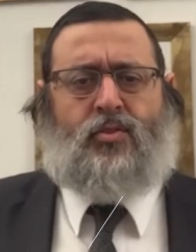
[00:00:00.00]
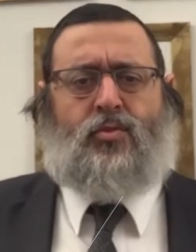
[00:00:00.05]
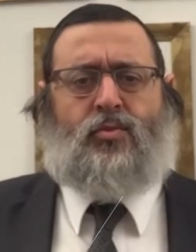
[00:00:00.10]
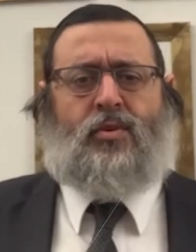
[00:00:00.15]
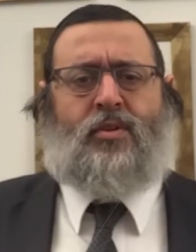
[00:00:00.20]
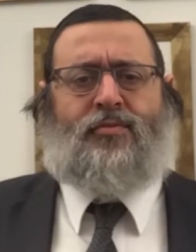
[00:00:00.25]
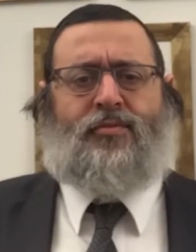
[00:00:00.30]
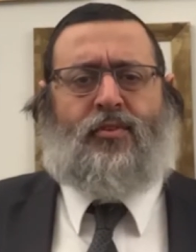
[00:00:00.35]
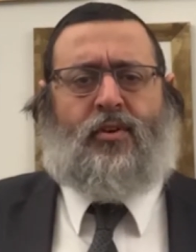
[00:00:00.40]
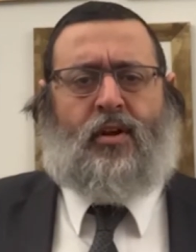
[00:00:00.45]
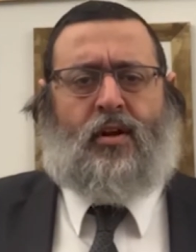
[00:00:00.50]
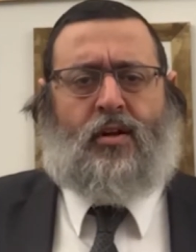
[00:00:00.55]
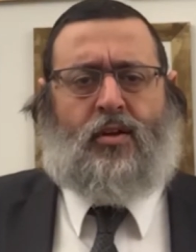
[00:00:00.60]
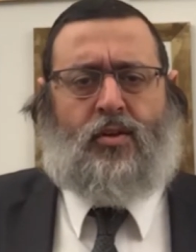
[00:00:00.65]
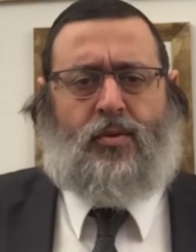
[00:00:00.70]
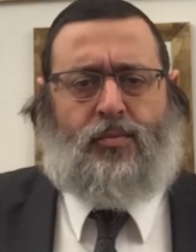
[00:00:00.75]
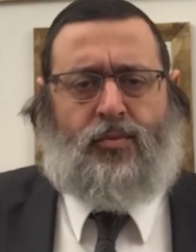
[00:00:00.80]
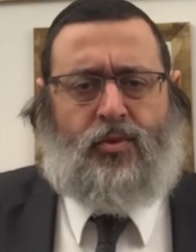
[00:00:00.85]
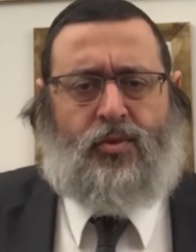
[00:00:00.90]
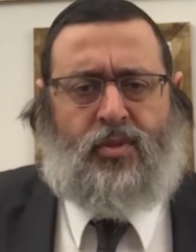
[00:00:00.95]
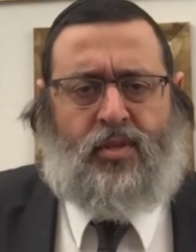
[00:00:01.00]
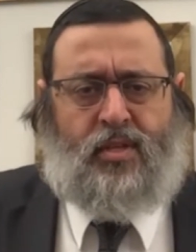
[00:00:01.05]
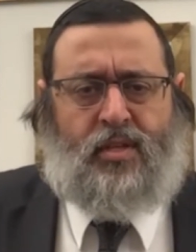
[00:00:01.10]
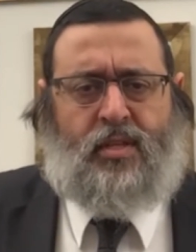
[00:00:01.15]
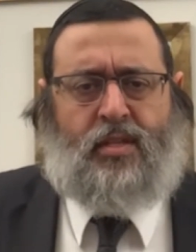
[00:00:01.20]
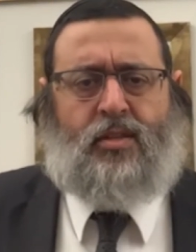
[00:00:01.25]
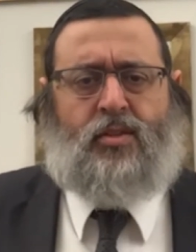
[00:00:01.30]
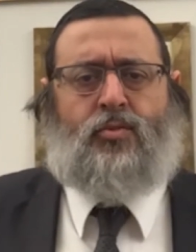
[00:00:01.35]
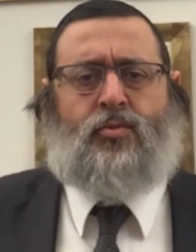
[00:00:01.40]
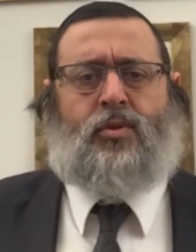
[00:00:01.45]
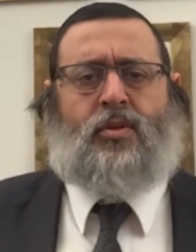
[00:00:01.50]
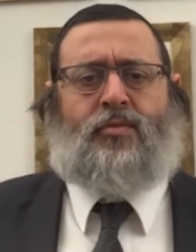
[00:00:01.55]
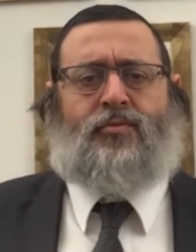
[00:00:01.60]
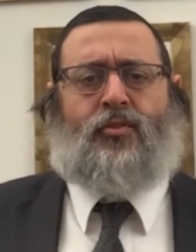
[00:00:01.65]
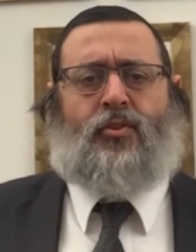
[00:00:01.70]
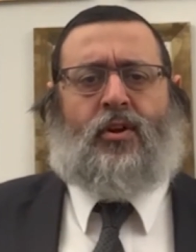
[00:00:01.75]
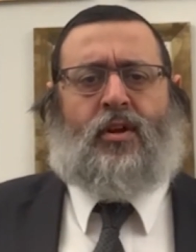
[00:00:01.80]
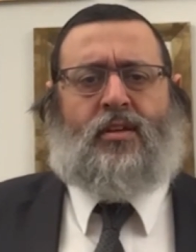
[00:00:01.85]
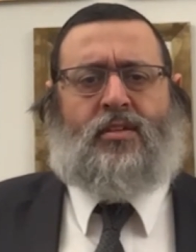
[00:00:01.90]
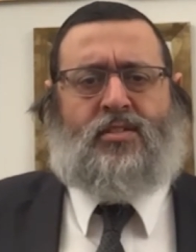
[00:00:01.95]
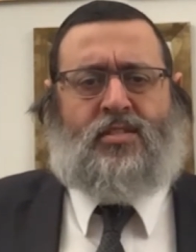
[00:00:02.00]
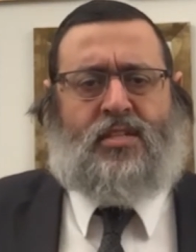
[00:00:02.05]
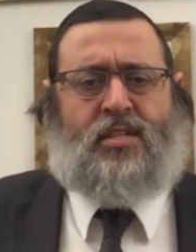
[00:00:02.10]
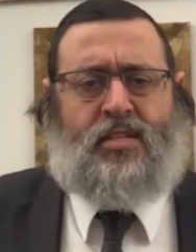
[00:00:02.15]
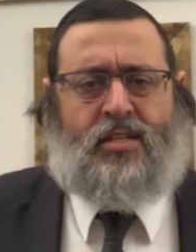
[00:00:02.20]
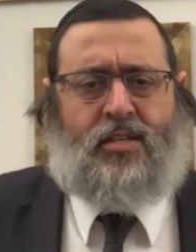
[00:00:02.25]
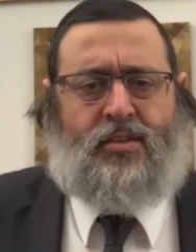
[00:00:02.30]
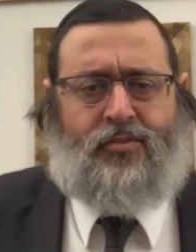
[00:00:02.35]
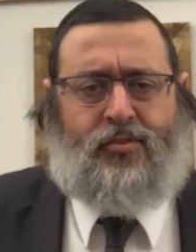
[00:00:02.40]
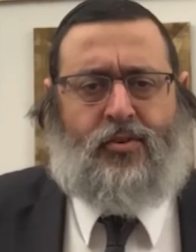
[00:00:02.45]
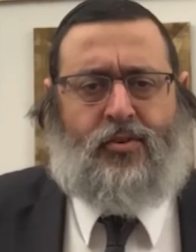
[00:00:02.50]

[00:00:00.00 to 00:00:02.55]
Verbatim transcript: do it for our community, do it for our city of